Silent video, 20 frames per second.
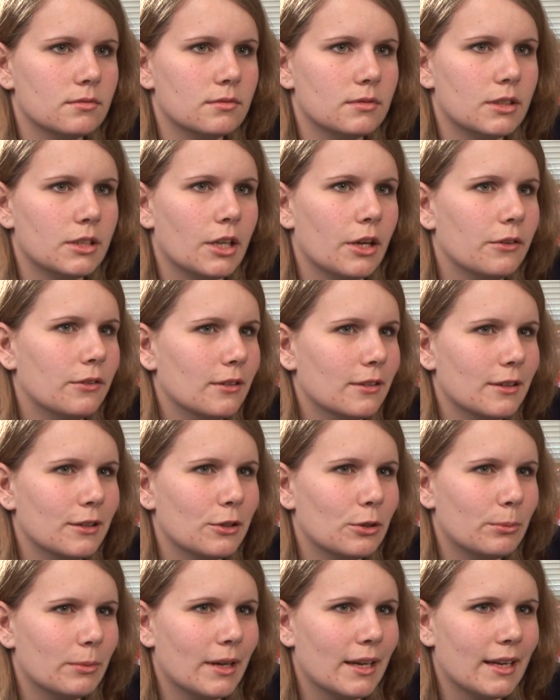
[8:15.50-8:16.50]
you know, the
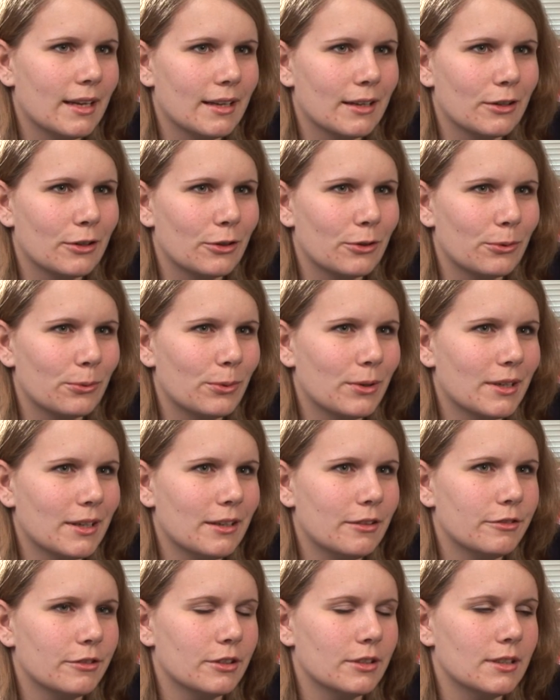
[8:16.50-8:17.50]
little man or
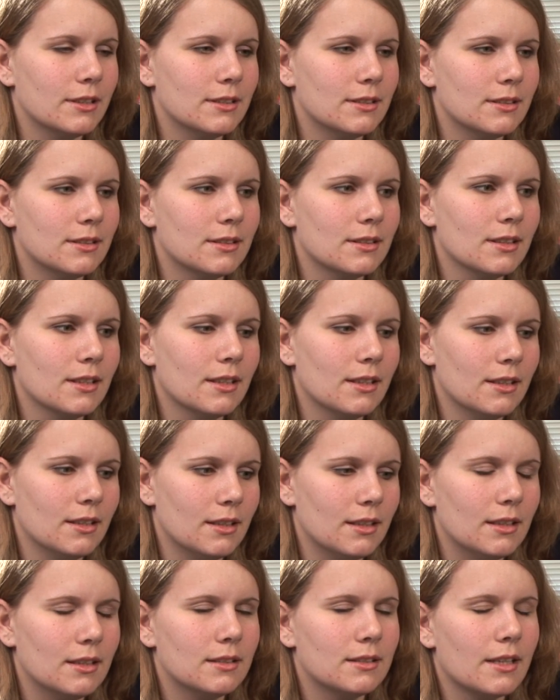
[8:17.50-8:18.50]
whatever. It's
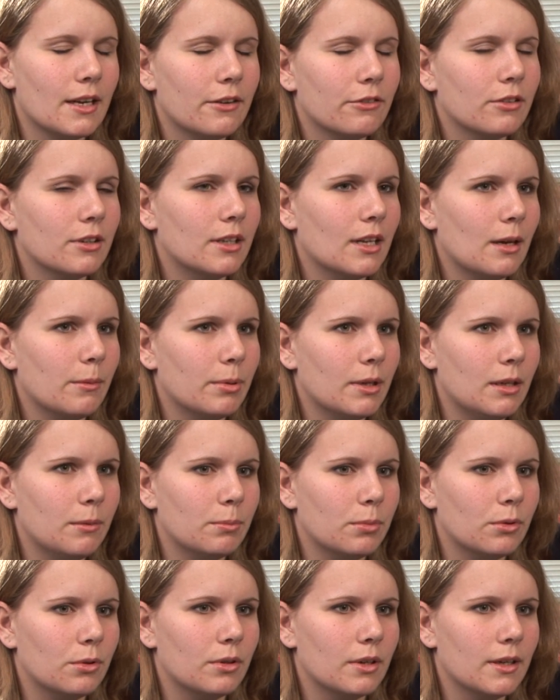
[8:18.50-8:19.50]
it's everyday
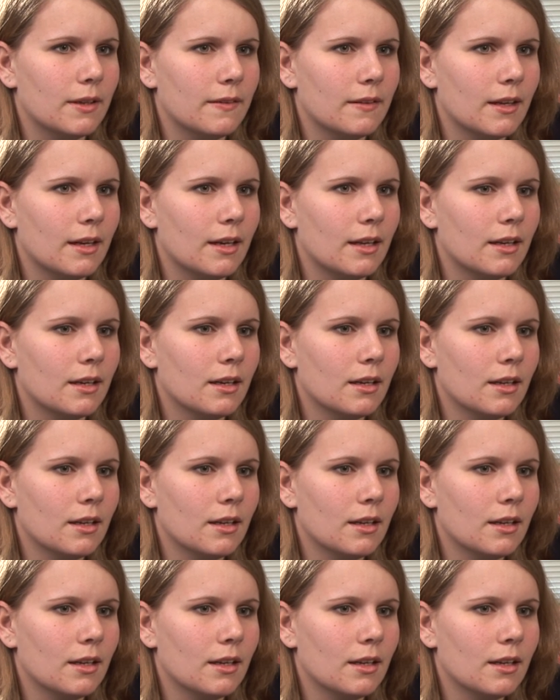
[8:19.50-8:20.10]
people, and that